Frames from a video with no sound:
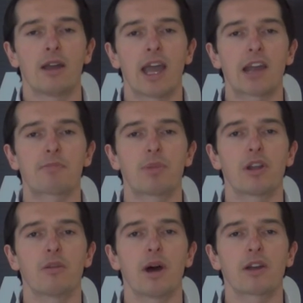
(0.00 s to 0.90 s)

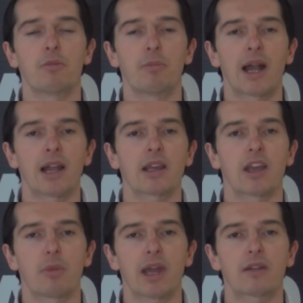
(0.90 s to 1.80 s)
Ex-Blue Michael Ballack,
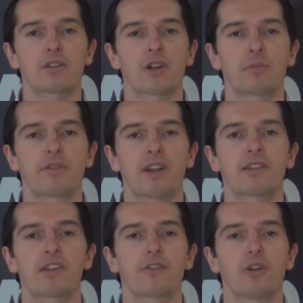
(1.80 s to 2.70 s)
he'll be out to try and
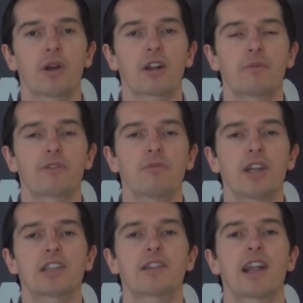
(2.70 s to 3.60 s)
prevent his former club from
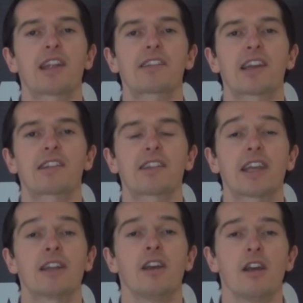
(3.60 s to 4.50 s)
reaching the last
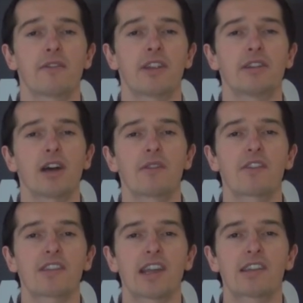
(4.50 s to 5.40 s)
16 for the
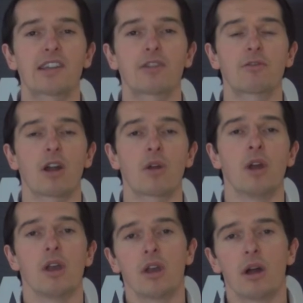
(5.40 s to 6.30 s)
9th season in a
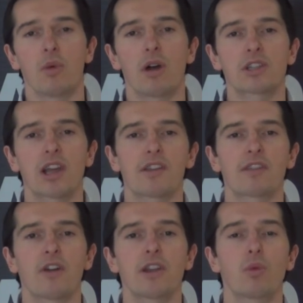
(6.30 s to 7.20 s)
row. And while
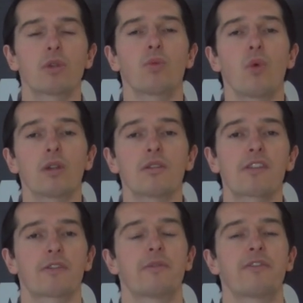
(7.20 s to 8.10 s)
Chelsea have only won
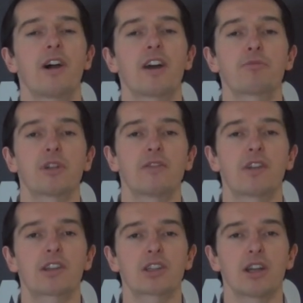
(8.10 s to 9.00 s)
once from 5
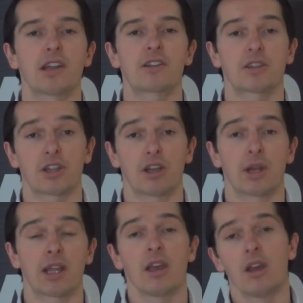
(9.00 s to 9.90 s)
previous journeys to
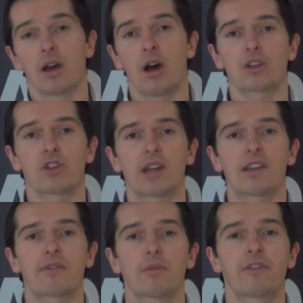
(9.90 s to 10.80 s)
Germany, our
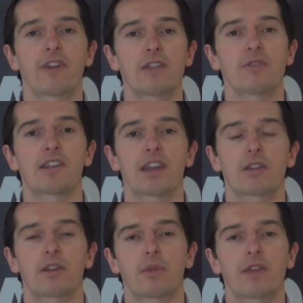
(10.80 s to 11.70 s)
traders have them favourites
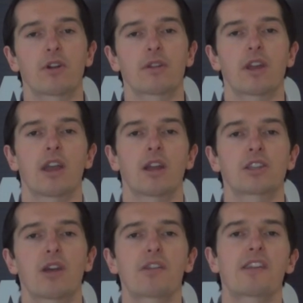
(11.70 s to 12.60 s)
here. So they've got the
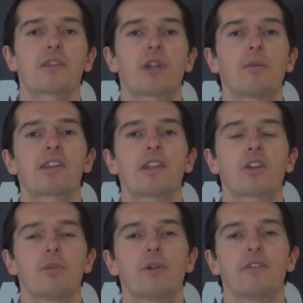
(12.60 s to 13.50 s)
Chelsea supremacy
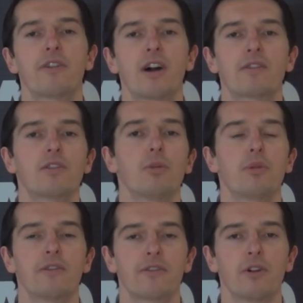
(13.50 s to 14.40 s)
2.5,
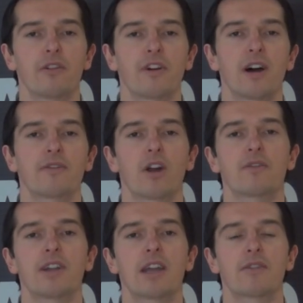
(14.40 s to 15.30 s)
0.45
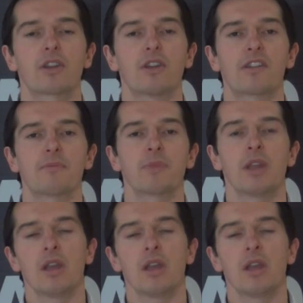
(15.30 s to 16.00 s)
over Leverkusen.